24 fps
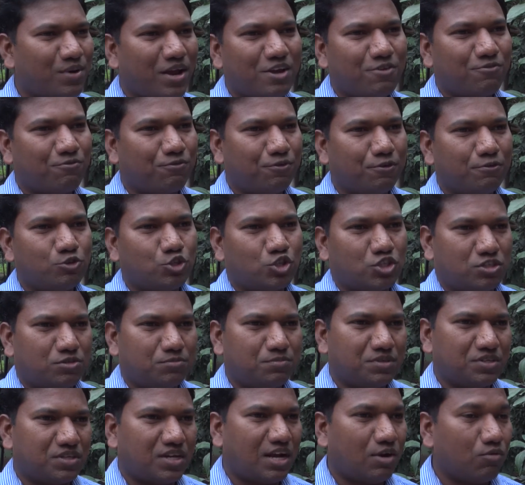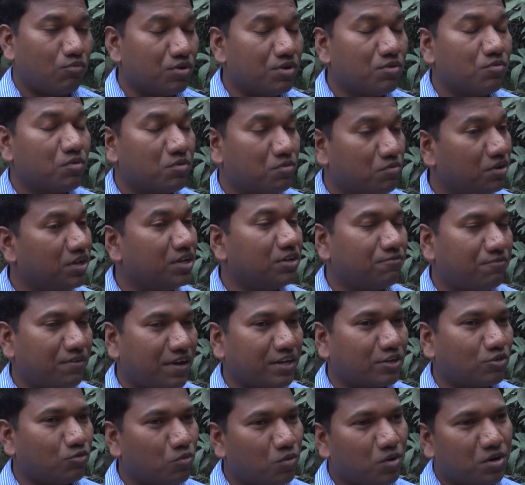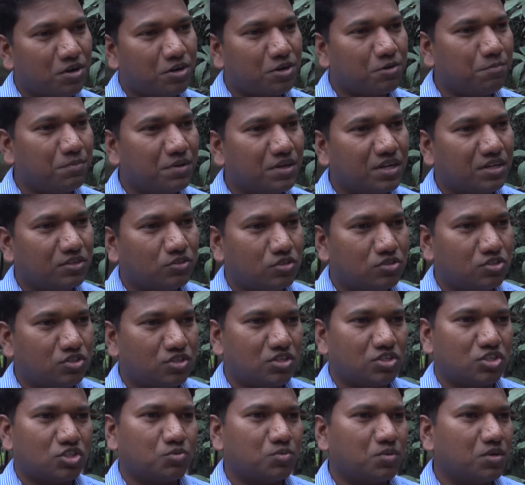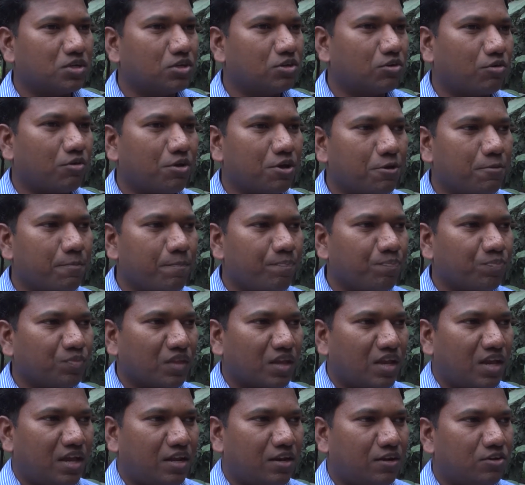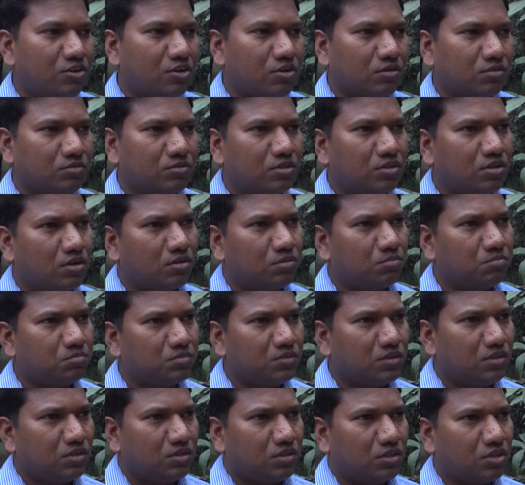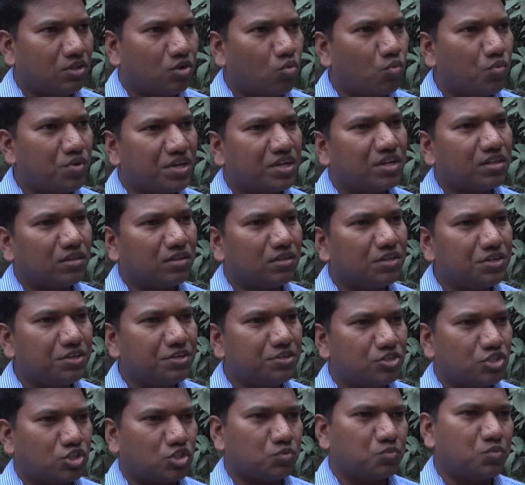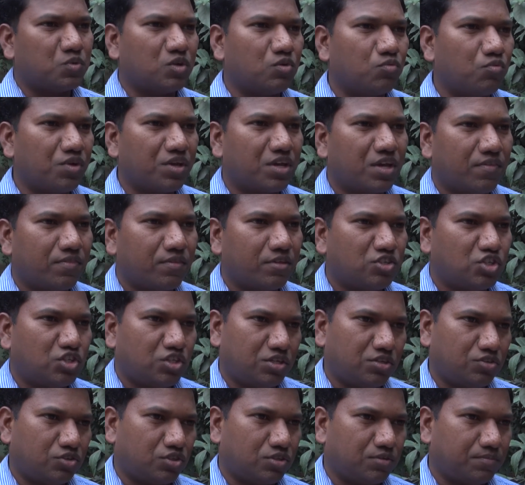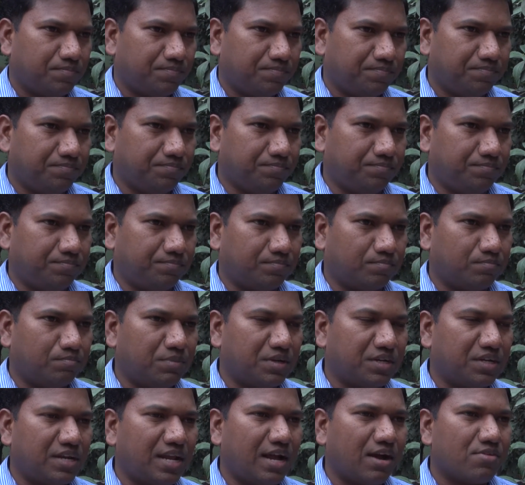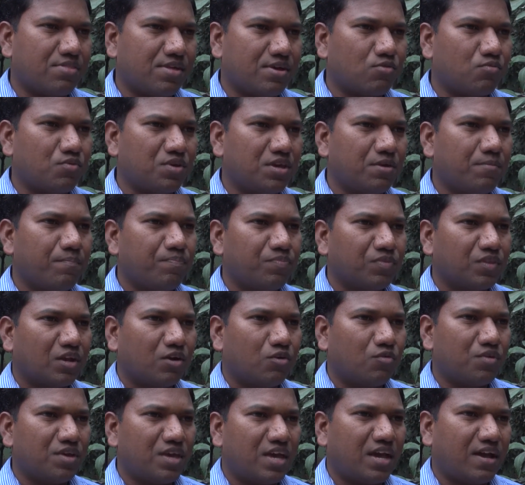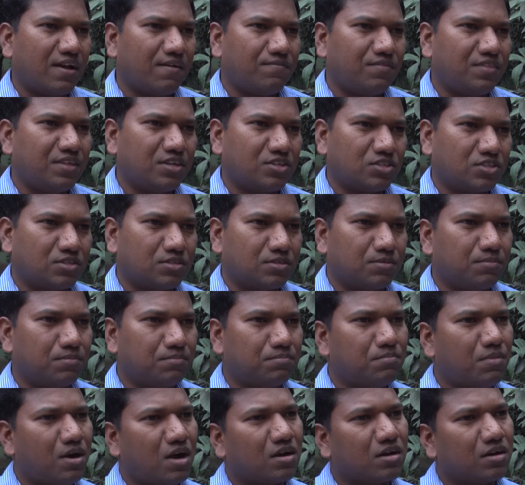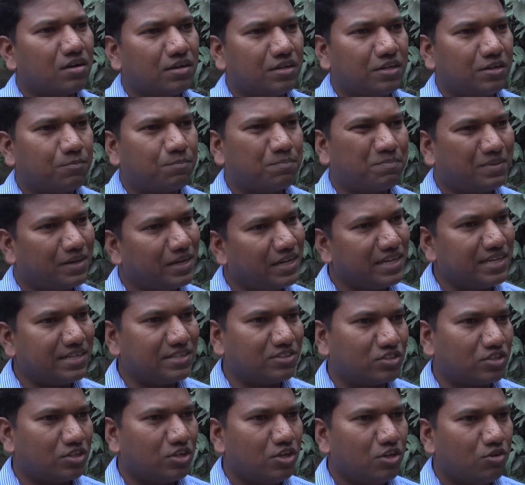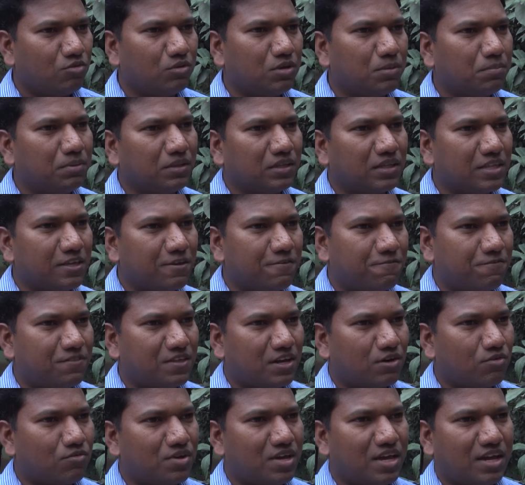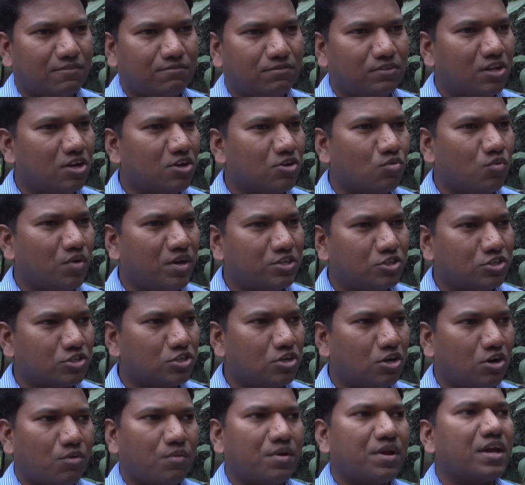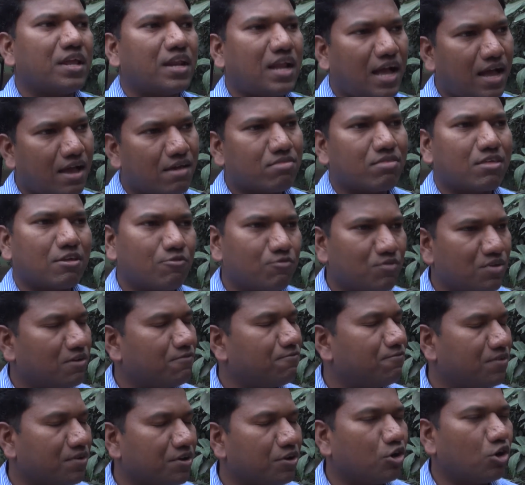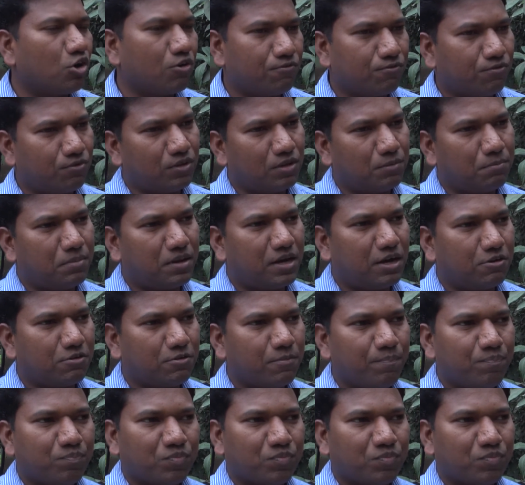bright future. We were in fact worried because the churches were growing and the weak leaders would weaken the church. But now that we have this model in place, we believe that we have a long way to go, and I think we are very hopeful about